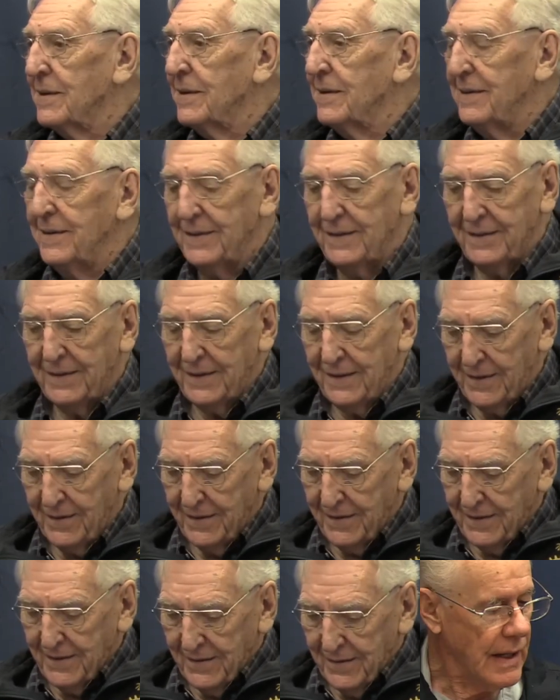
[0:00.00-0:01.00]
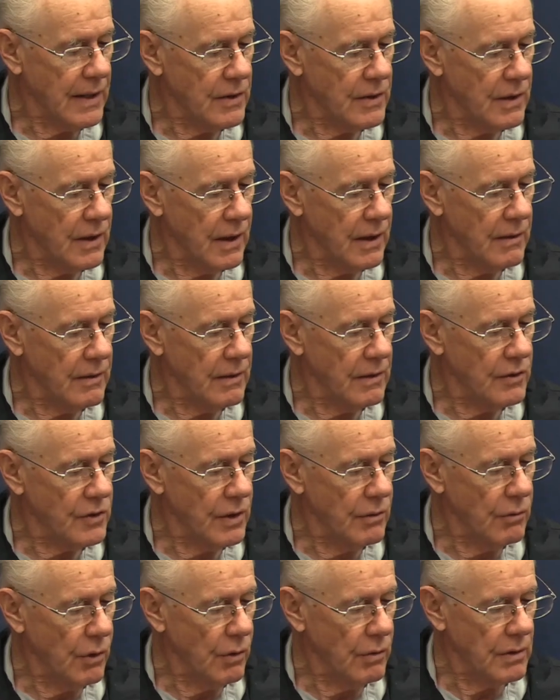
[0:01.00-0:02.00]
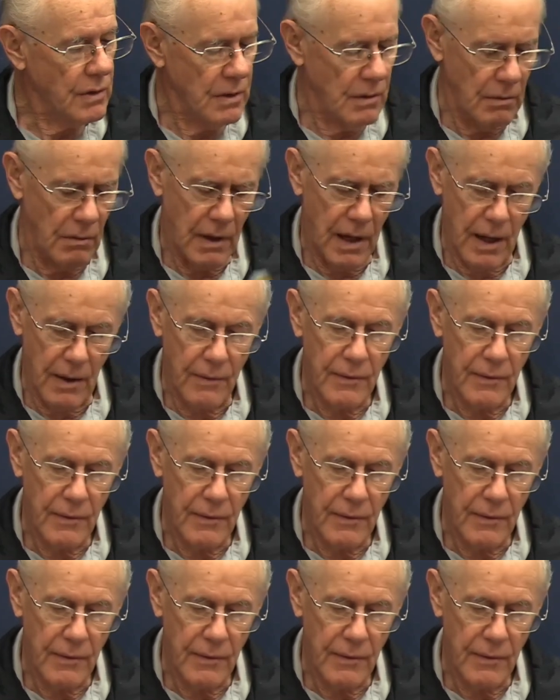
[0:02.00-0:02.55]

And yeah, as such, she wrote to